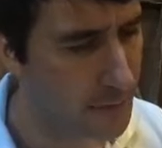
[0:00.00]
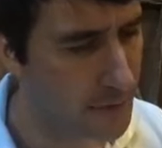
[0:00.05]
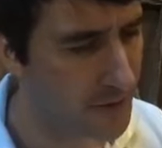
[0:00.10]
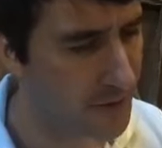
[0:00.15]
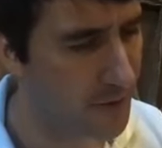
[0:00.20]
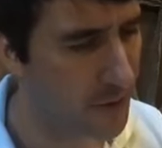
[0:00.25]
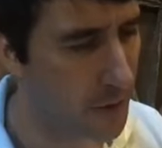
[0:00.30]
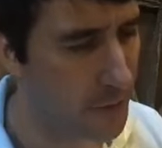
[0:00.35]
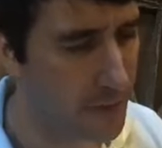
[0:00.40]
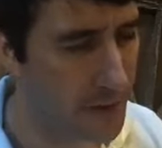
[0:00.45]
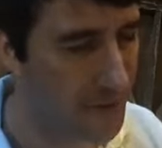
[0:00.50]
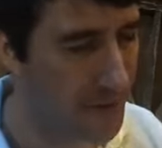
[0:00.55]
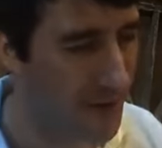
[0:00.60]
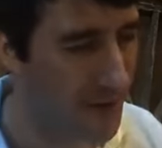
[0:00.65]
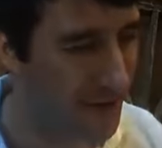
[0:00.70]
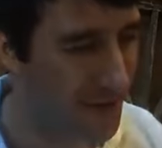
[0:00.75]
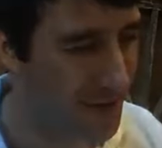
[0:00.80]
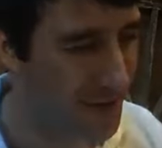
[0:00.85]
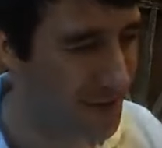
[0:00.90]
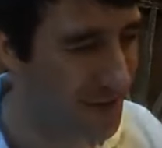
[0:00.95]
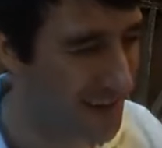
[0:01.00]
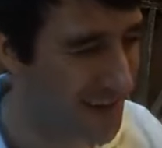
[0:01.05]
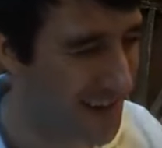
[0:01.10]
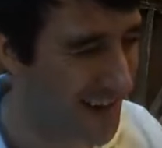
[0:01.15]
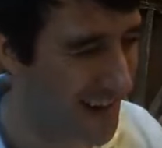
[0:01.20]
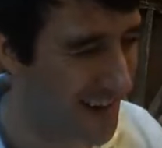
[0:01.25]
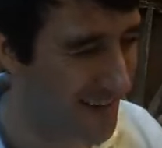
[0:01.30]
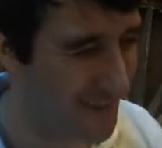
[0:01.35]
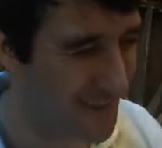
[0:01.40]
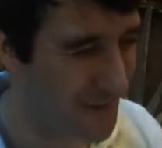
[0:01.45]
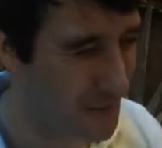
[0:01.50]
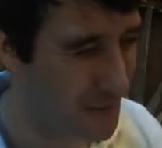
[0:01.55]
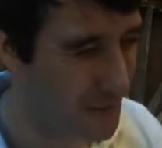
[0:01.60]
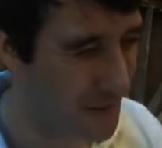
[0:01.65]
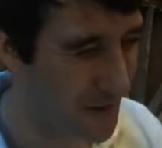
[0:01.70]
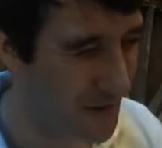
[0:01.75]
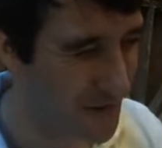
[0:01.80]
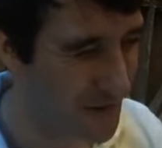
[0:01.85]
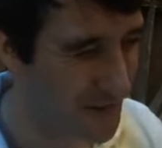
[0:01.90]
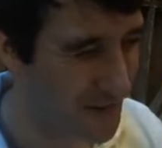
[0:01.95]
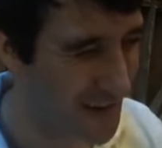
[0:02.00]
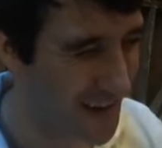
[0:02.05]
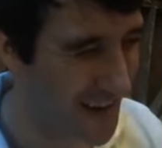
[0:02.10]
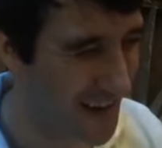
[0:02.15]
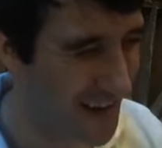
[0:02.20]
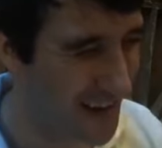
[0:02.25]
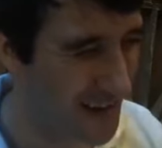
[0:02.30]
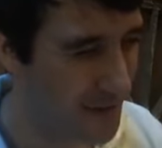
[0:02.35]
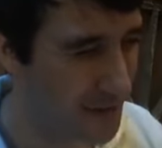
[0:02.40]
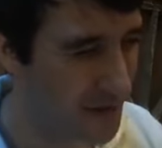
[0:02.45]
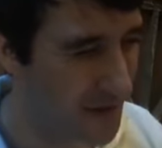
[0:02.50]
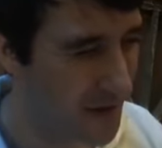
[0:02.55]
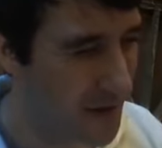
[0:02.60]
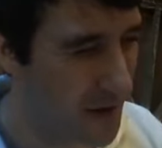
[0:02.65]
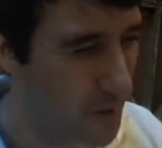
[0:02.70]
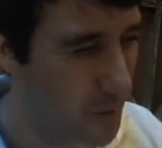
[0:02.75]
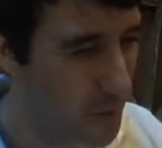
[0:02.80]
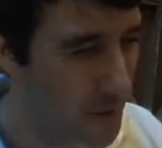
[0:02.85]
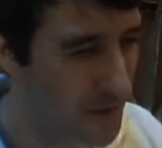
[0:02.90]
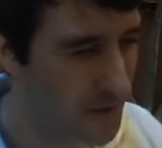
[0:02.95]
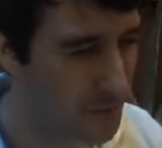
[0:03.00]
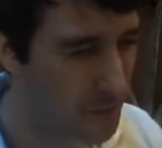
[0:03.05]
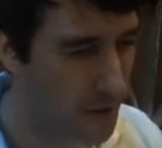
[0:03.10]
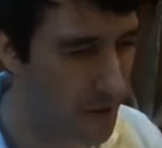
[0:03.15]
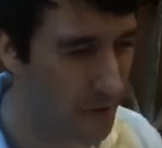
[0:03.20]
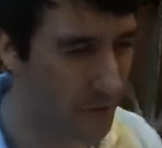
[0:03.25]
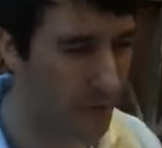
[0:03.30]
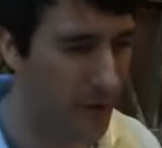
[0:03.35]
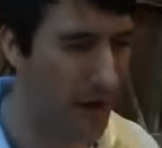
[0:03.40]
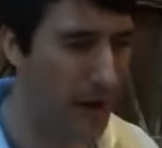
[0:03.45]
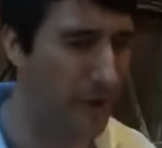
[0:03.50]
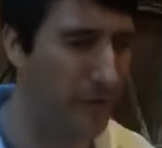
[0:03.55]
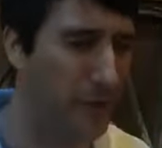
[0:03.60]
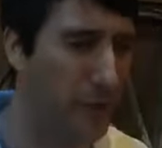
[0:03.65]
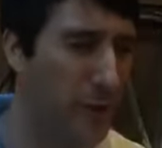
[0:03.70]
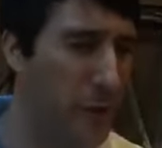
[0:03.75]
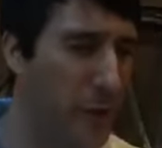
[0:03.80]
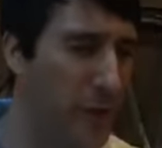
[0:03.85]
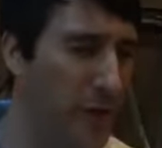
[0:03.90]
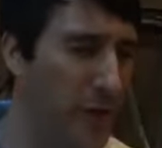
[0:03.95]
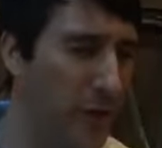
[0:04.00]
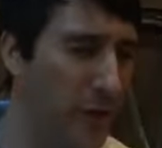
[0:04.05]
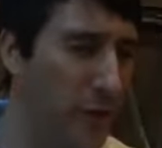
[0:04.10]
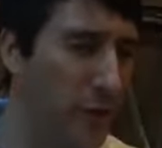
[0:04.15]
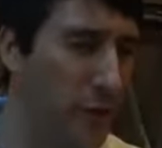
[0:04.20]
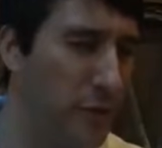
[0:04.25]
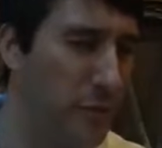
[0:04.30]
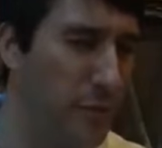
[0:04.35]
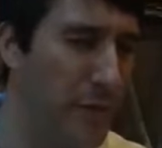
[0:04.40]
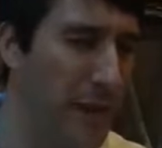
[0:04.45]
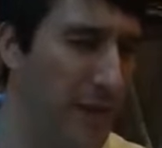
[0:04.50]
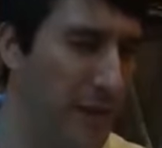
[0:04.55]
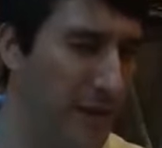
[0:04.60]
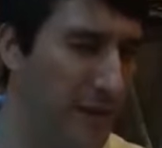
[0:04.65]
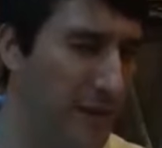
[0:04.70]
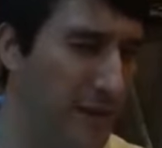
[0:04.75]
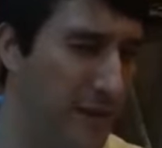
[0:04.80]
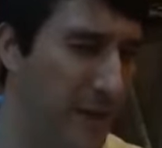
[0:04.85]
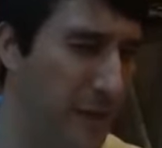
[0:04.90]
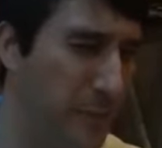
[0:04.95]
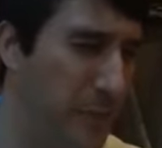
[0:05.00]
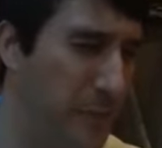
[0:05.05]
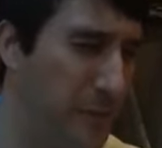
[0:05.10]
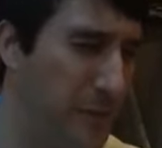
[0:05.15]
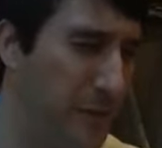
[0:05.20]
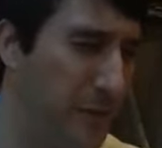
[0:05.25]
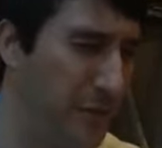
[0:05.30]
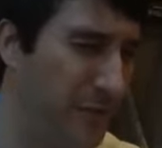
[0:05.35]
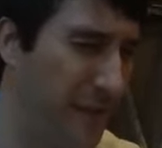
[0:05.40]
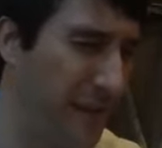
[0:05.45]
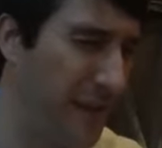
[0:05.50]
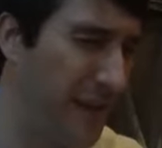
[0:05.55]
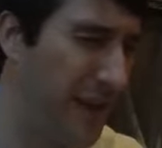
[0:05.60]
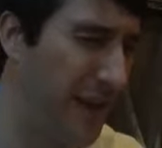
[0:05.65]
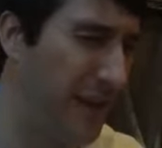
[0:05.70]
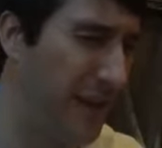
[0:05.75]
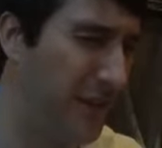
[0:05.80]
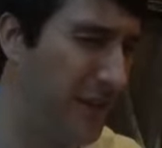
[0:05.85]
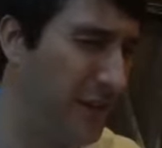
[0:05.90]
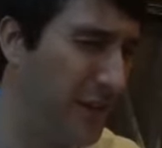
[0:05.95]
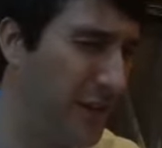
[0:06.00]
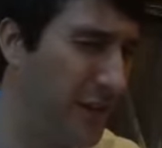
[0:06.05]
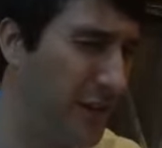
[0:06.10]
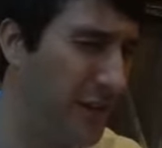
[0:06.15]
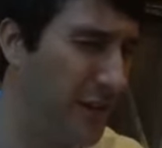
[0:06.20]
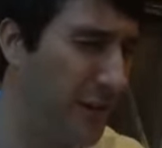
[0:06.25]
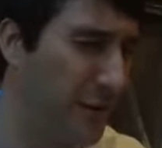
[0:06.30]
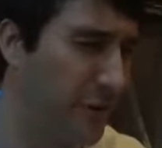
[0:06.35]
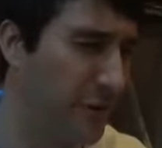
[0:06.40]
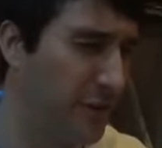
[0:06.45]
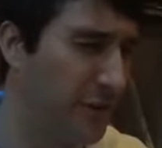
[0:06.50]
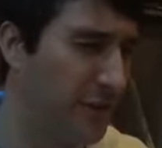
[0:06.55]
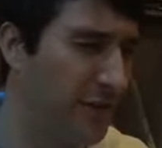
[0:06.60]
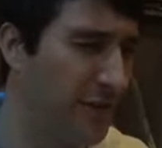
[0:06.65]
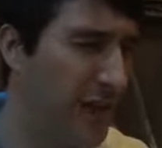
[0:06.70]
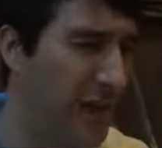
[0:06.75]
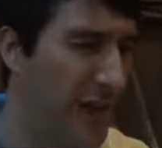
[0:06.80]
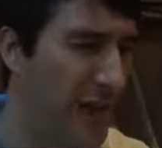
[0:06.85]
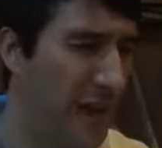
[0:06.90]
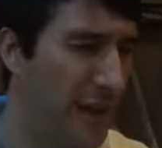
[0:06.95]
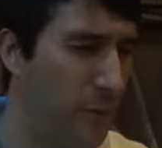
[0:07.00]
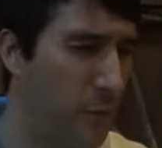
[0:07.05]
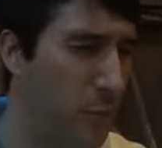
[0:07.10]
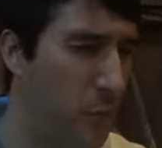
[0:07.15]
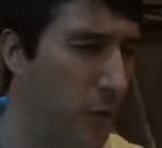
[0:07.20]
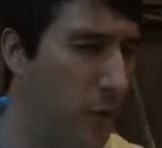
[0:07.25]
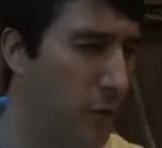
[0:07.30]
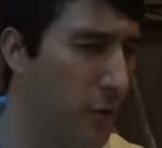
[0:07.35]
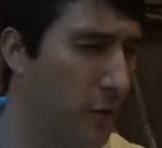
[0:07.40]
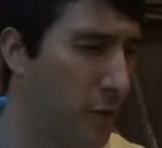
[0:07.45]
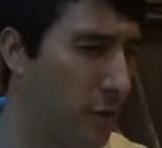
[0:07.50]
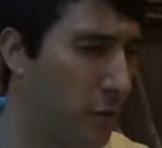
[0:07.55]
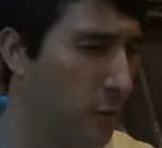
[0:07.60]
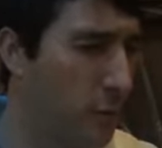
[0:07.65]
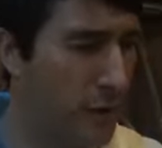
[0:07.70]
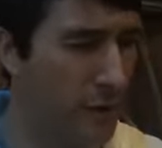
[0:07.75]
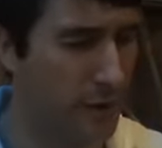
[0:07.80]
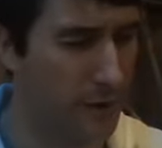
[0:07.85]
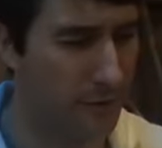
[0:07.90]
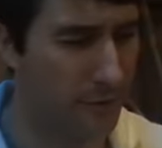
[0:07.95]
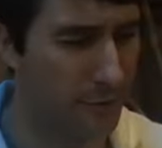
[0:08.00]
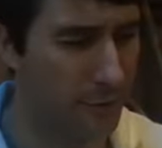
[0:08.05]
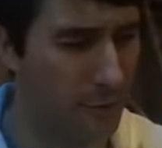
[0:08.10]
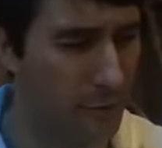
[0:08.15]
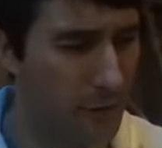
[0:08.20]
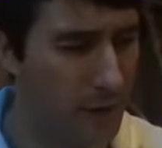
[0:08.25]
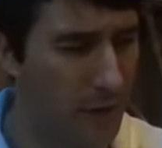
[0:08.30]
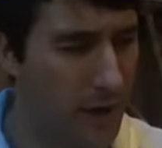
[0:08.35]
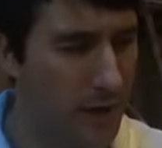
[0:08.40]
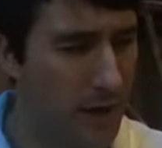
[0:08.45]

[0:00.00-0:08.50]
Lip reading: to show up even after the day after her birthday. And we just pray over everyone that couldn't make it today, people on vacation or just had work or whatever.